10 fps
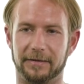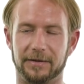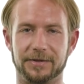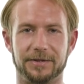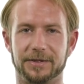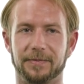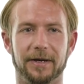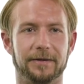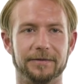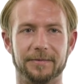those are just
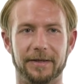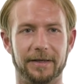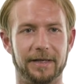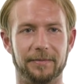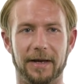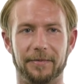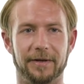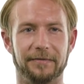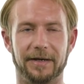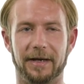miracles, man. They keep
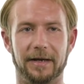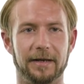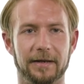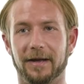happening every day.